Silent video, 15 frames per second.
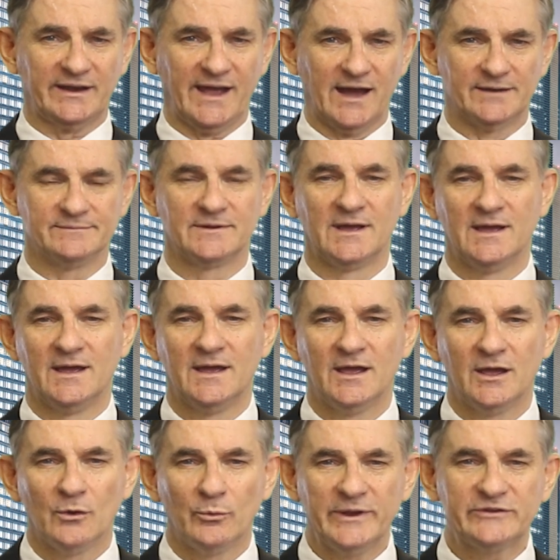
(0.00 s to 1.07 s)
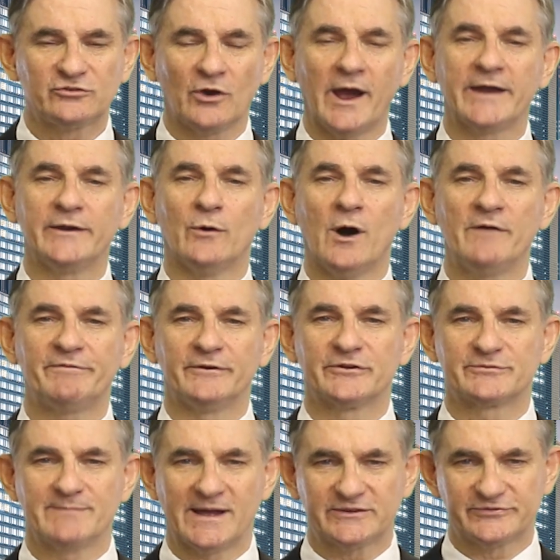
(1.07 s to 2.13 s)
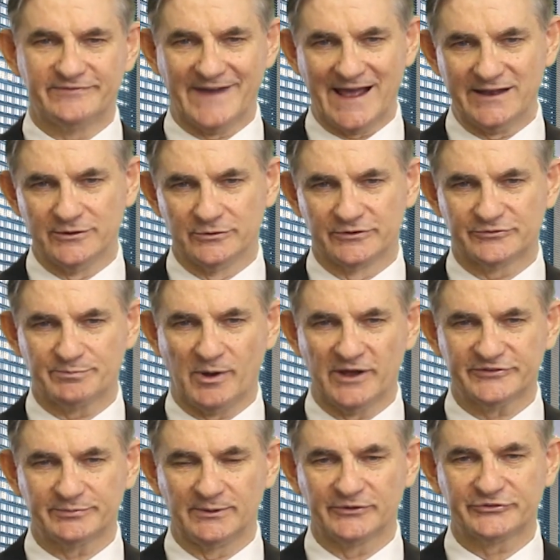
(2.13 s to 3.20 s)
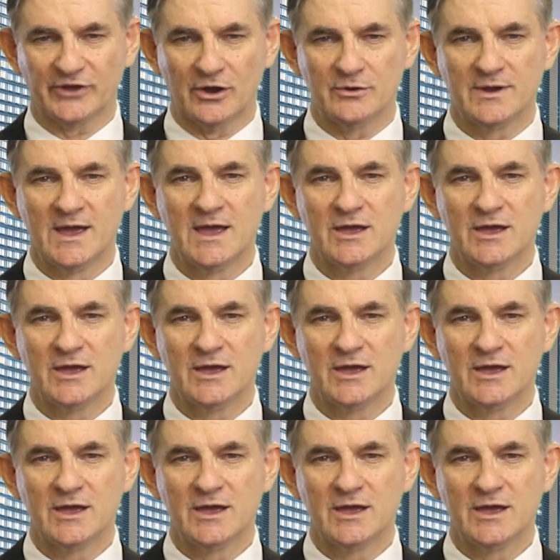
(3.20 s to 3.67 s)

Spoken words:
it out. We try to offer as much value as possible, so